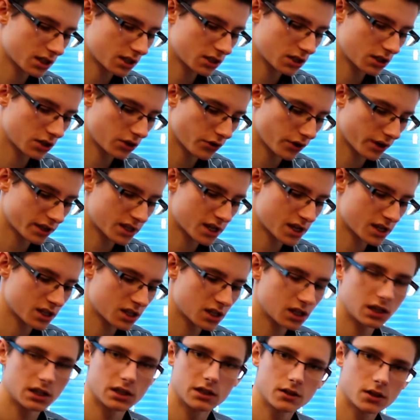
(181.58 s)
into your S S
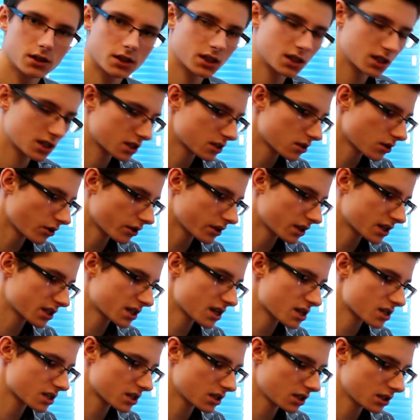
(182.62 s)
D. This is not an S
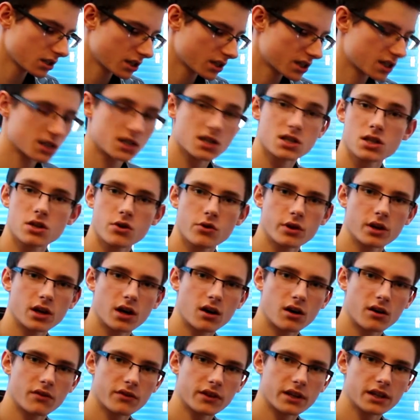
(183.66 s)
S D, this is a two and a
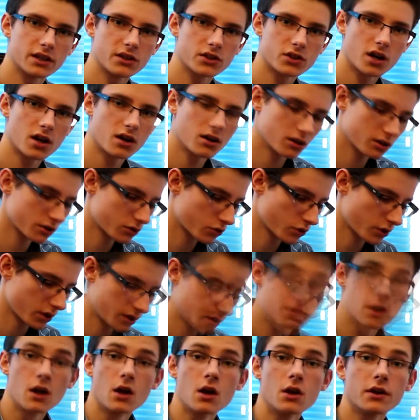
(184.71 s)
half inch hard
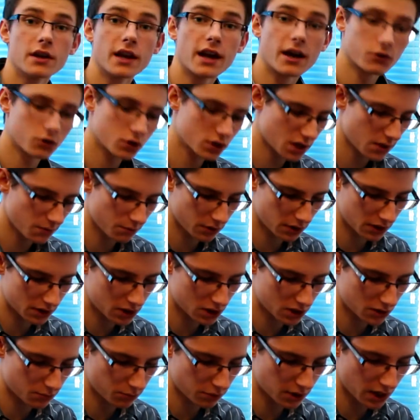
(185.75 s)
drive. Now, you simply
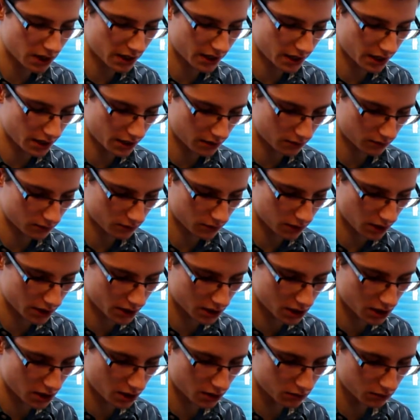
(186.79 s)
just plug it in like
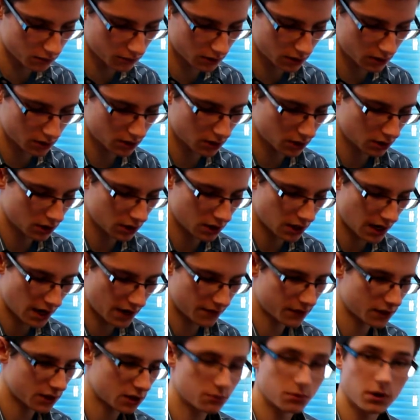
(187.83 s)
so,
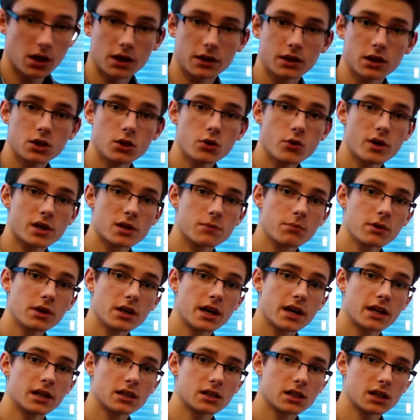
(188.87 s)
and then you plug the U S B
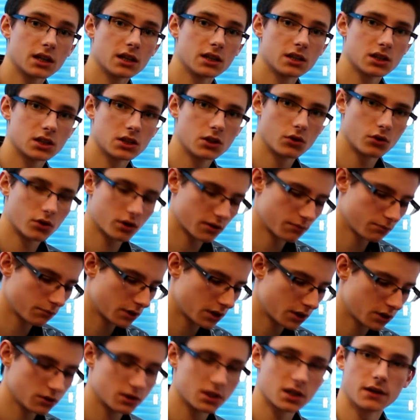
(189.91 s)
end into your
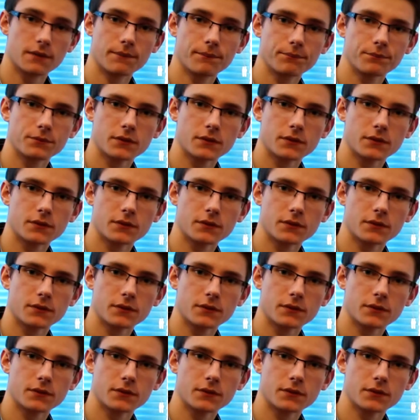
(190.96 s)
computer.